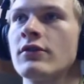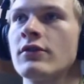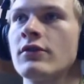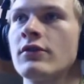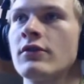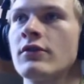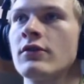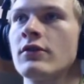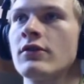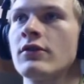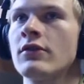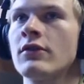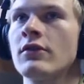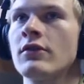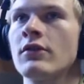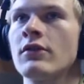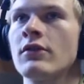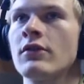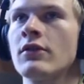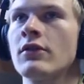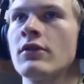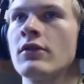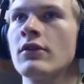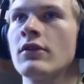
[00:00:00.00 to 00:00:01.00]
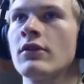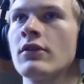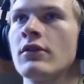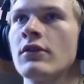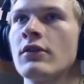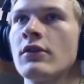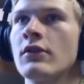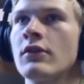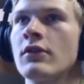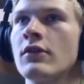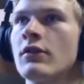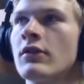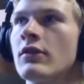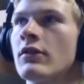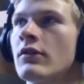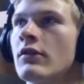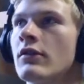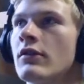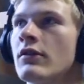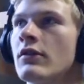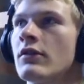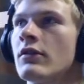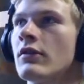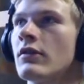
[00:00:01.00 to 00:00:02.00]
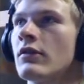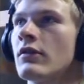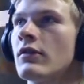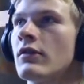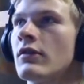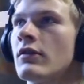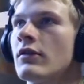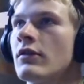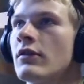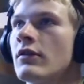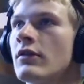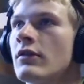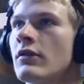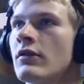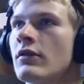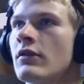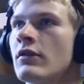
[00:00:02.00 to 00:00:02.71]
[no speech]